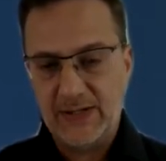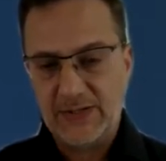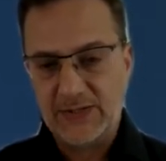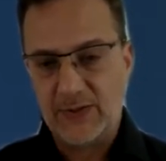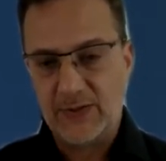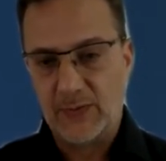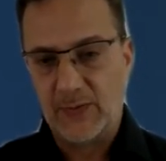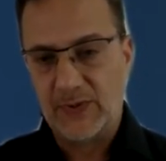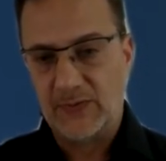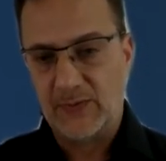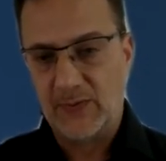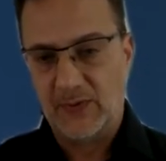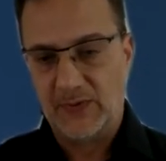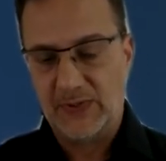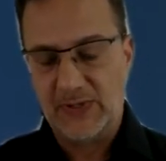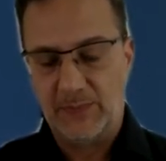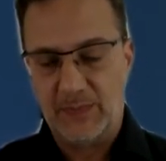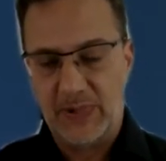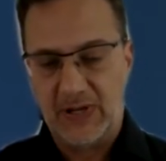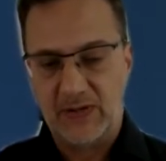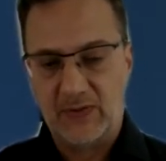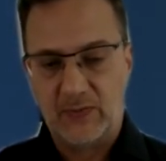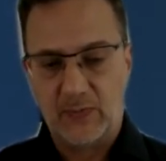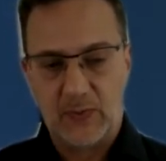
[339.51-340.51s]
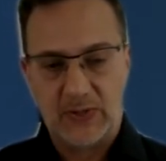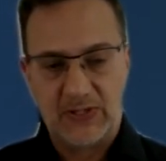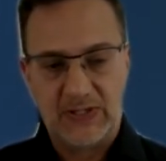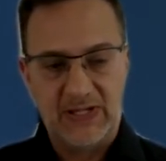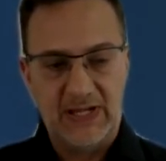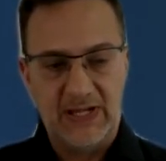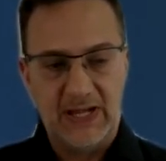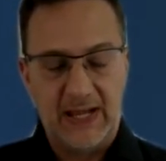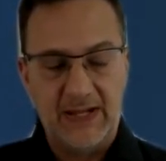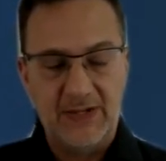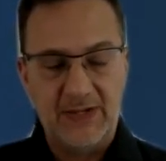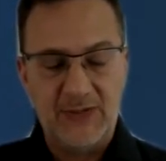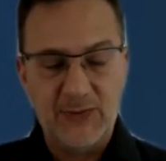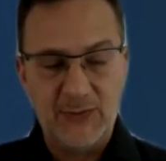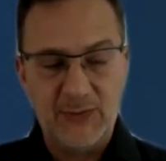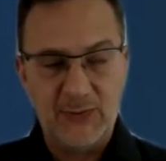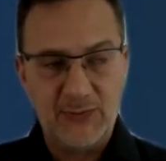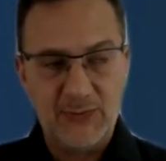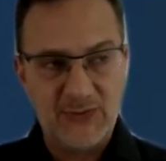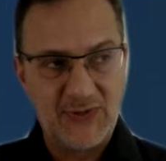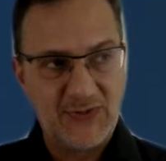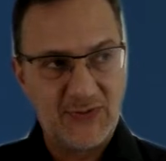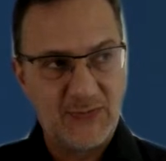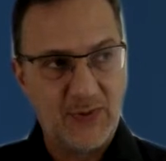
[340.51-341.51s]
So it will depend what the end
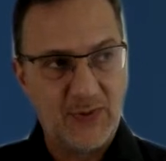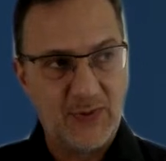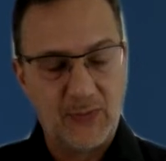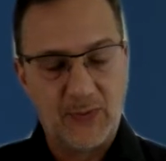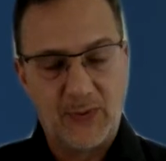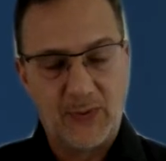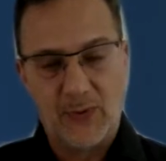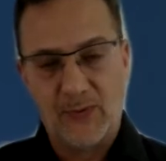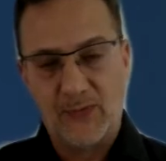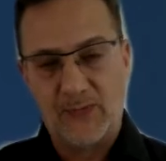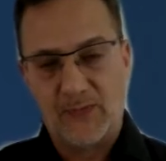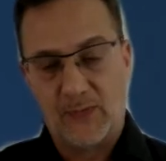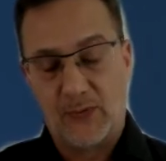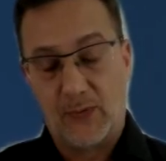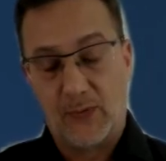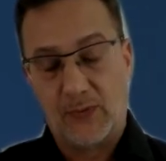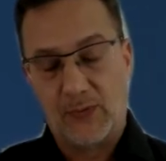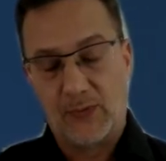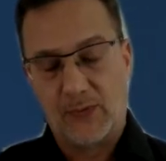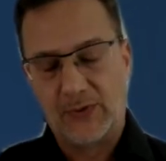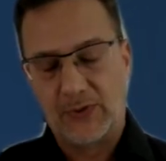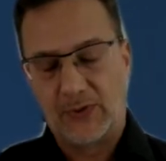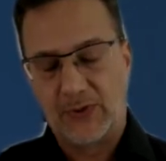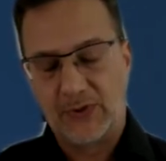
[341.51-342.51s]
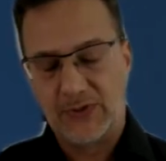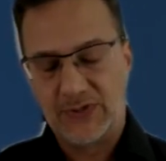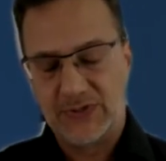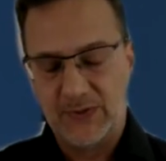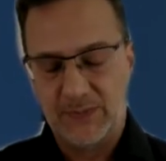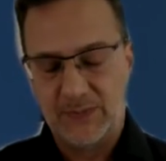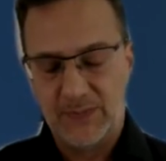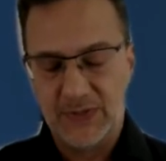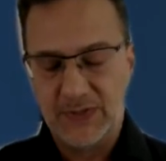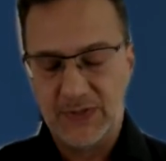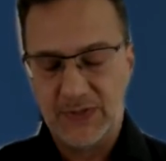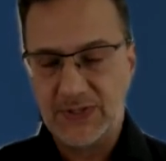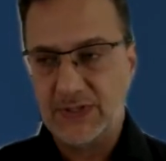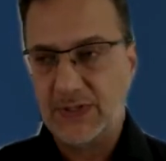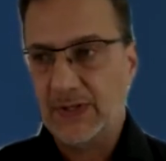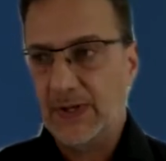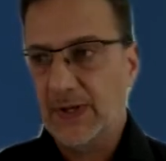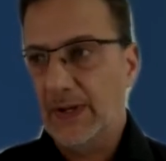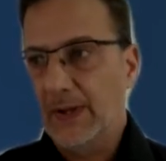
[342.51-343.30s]
users will go for, or the customers.